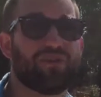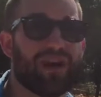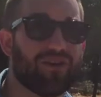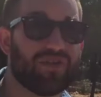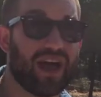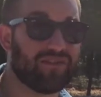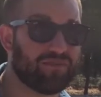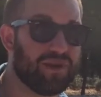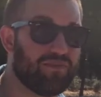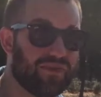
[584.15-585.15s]

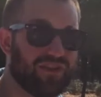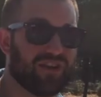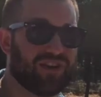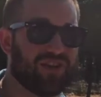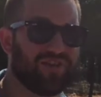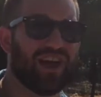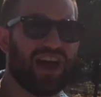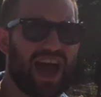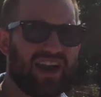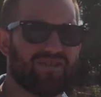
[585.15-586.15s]
300,000 people in Syracuse
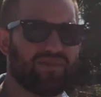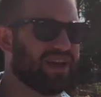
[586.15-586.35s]
at its